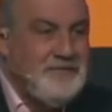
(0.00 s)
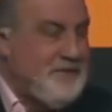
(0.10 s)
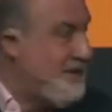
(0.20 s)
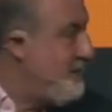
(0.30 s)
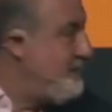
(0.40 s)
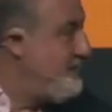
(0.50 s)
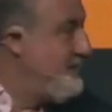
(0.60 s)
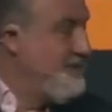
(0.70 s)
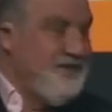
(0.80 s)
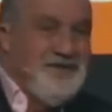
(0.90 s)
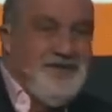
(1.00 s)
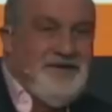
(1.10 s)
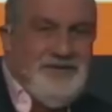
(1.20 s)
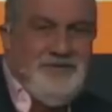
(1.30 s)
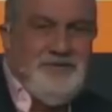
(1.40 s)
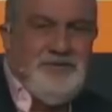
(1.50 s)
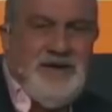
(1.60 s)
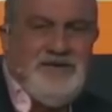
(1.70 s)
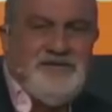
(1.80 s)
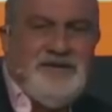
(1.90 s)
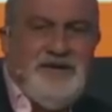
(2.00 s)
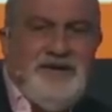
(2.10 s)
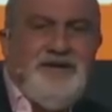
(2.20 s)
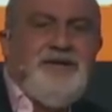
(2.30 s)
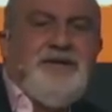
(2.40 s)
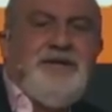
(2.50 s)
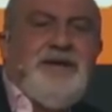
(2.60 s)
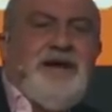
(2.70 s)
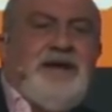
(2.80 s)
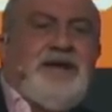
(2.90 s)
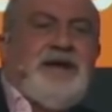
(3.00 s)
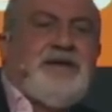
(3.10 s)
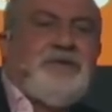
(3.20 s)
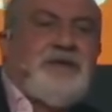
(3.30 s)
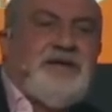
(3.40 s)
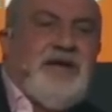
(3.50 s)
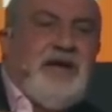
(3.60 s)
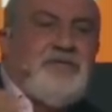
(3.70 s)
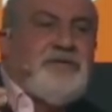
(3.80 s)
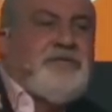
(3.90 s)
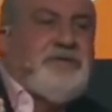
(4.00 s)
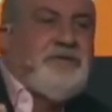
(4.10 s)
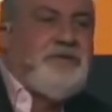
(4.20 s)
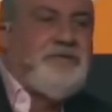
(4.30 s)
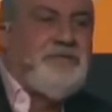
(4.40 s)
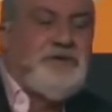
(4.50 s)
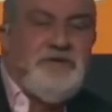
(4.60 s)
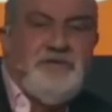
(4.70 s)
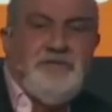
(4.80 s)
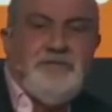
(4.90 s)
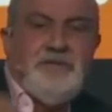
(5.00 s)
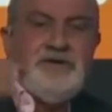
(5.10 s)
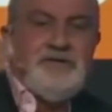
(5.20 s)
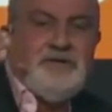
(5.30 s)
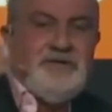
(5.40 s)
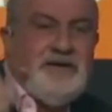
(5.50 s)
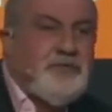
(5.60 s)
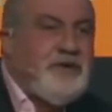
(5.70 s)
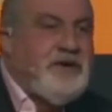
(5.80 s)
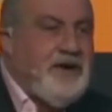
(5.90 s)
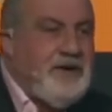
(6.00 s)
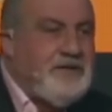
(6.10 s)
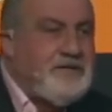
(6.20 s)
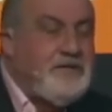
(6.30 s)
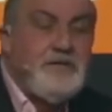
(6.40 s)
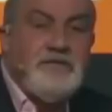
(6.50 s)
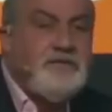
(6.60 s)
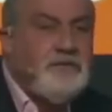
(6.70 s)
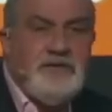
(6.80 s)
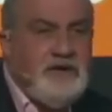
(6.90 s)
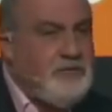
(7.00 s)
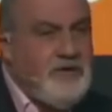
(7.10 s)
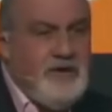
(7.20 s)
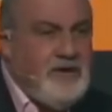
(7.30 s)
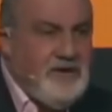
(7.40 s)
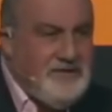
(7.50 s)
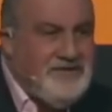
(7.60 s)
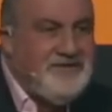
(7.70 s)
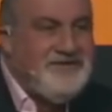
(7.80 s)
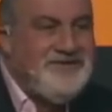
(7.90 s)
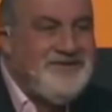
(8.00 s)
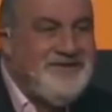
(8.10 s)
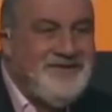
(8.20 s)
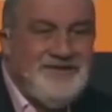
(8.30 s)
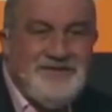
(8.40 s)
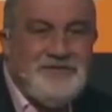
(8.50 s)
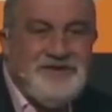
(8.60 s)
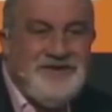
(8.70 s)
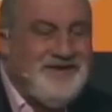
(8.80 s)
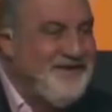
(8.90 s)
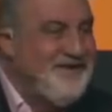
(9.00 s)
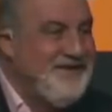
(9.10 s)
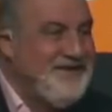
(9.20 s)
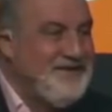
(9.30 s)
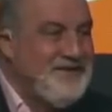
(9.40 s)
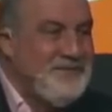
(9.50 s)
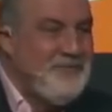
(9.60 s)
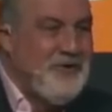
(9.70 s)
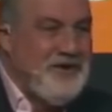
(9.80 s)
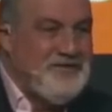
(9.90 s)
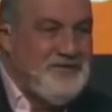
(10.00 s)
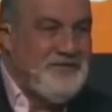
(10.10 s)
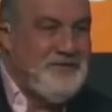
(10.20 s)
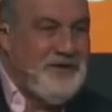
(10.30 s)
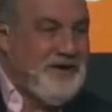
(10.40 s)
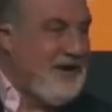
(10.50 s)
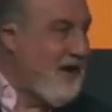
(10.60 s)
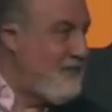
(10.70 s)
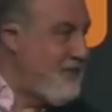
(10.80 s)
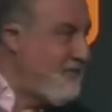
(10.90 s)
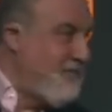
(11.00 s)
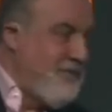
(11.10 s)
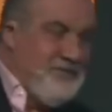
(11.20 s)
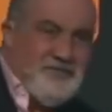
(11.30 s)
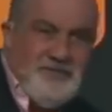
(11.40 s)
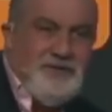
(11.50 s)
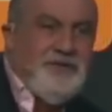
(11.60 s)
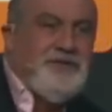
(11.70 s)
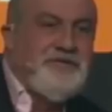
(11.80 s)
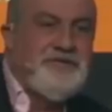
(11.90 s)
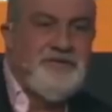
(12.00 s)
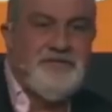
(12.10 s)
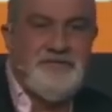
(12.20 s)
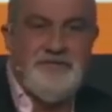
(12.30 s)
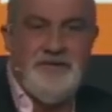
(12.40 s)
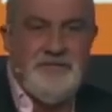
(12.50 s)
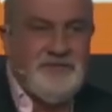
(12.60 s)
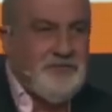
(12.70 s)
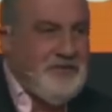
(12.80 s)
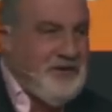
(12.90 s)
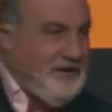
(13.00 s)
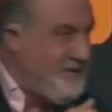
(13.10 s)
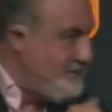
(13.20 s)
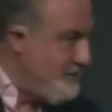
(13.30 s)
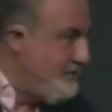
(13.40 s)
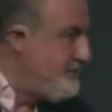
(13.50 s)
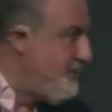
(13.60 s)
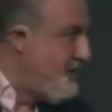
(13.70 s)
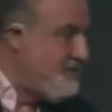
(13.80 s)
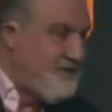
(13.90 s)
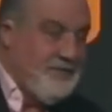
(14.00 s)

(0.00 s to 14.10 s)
Because you can't say, I can look at the average return, because if you're bust on day 28, there is no day 29, you see? Whereas if you take an average of people's returns, if number 28 goes bust,